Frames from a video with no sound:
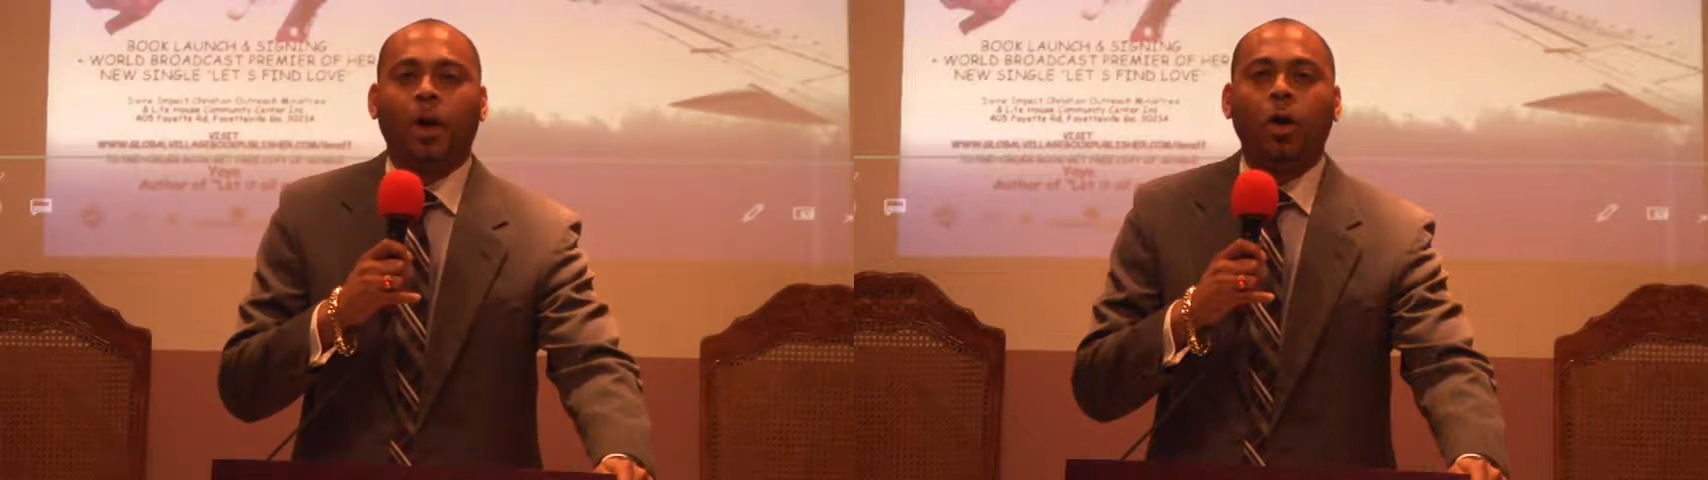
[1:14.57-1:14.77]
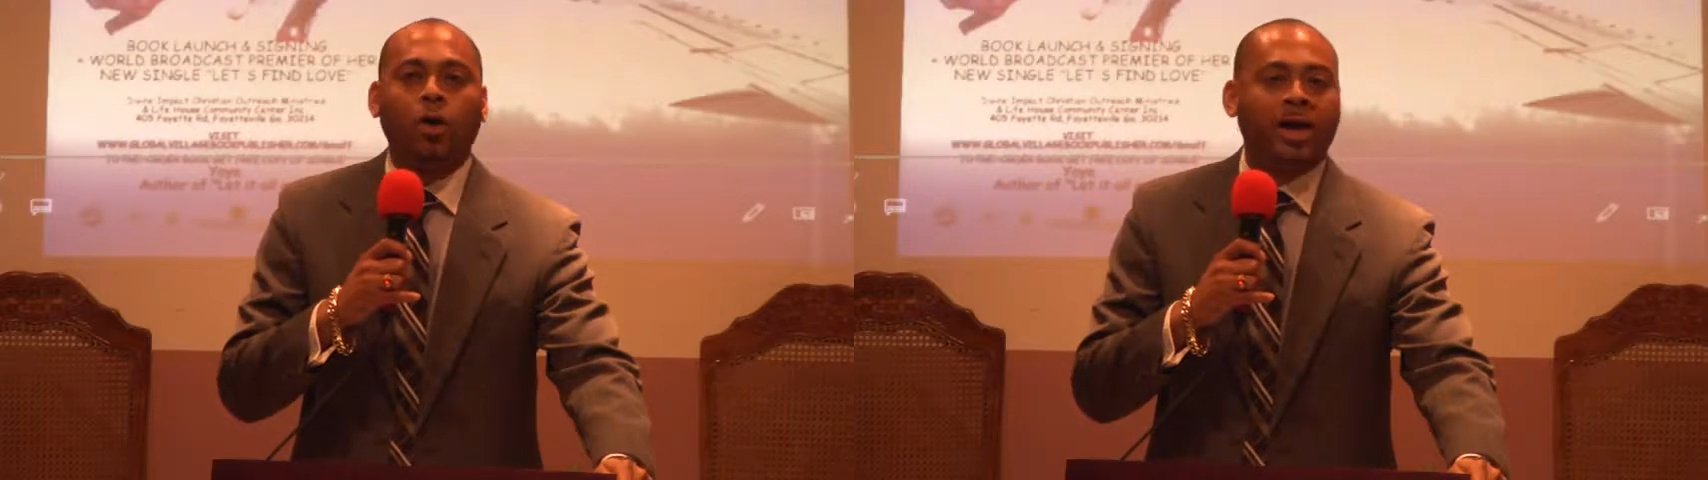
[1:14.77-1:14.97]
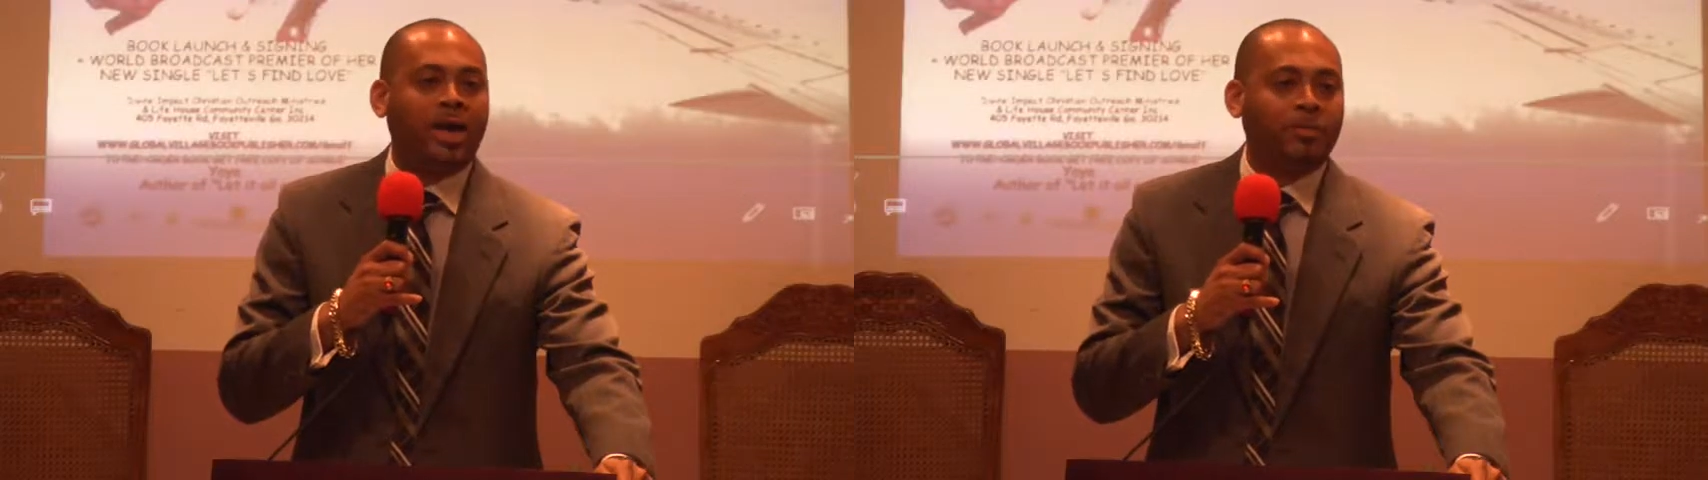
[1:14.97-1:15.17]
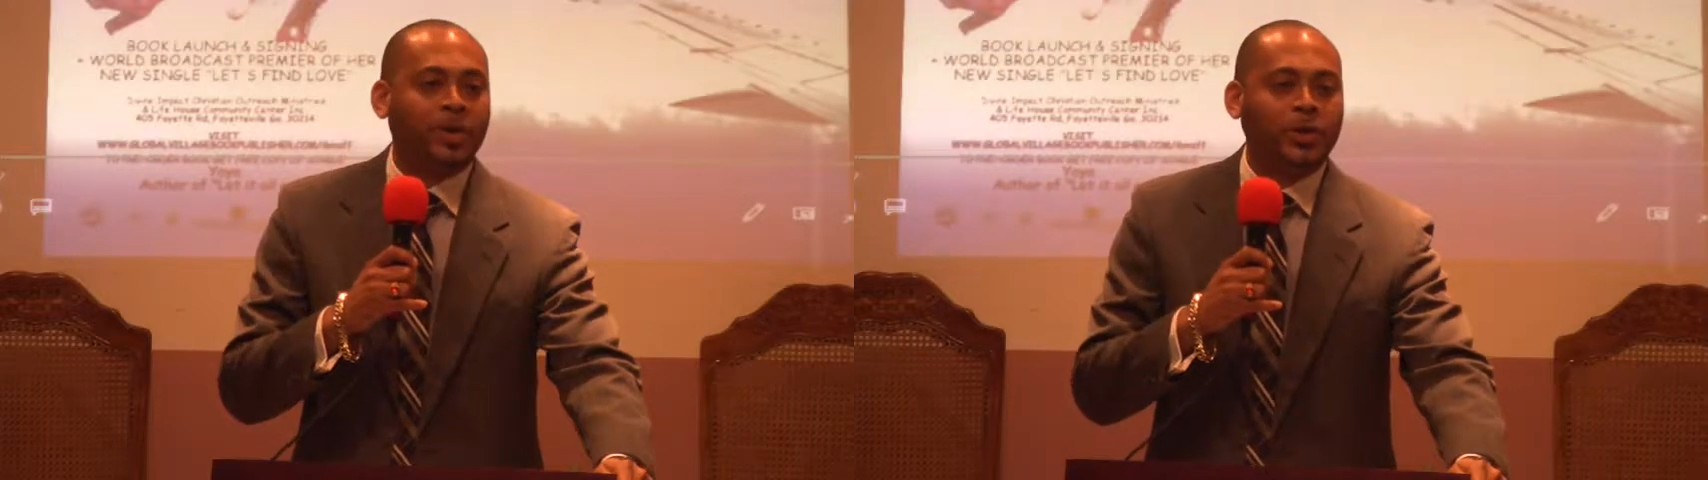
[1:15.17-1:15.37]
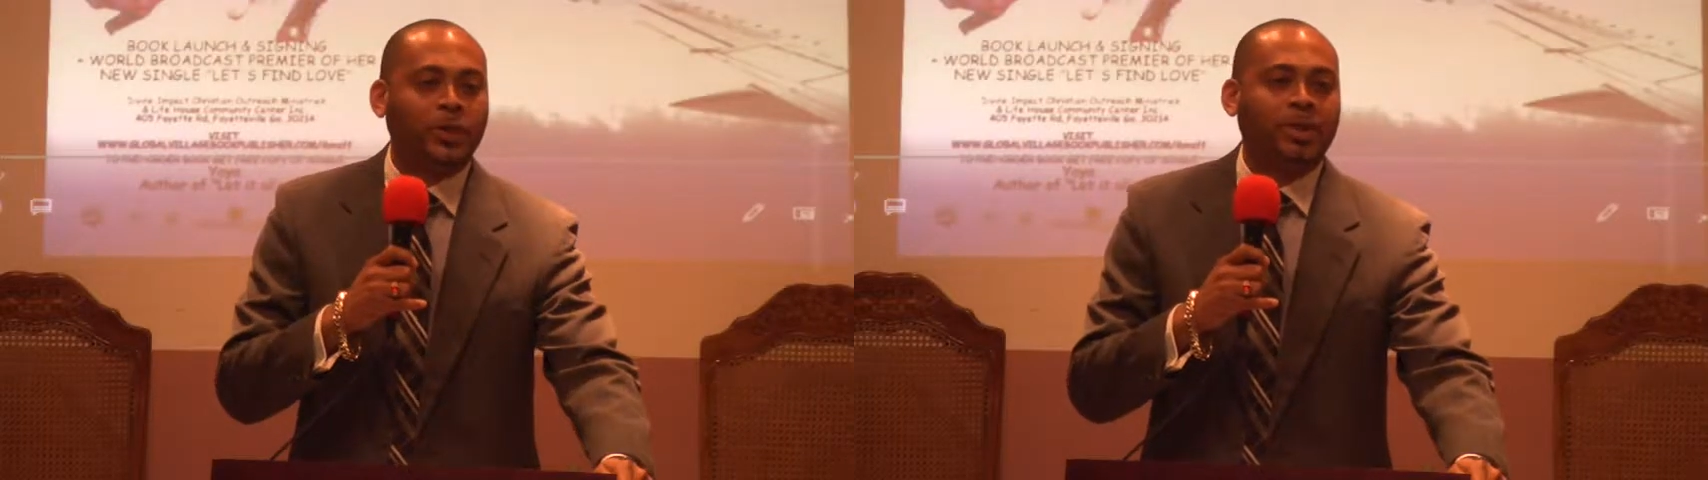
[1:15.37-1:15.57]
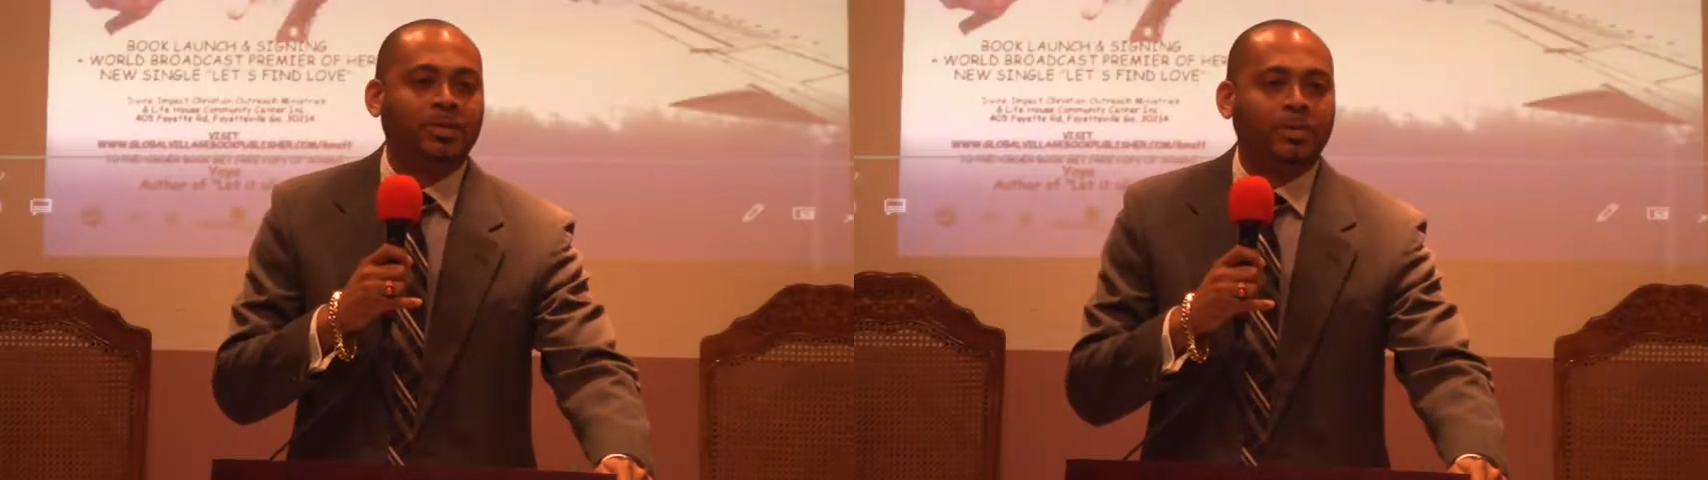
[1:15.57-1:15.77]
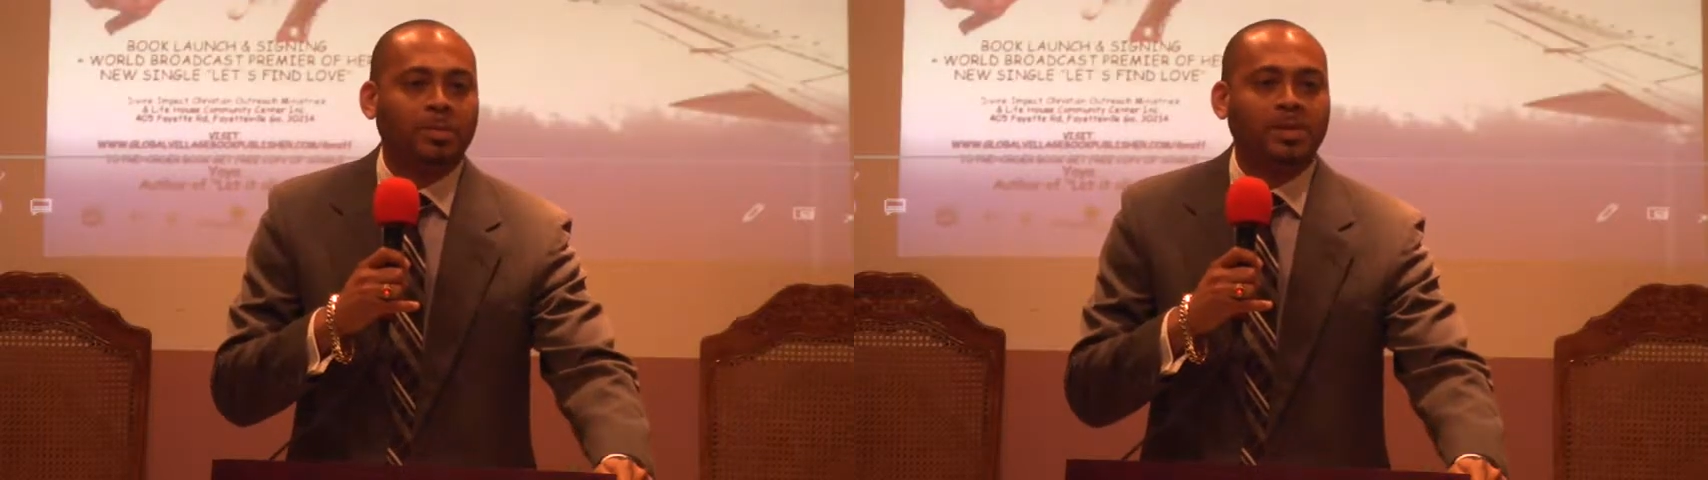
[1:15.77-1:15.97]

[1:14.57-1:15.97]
all I have been doing from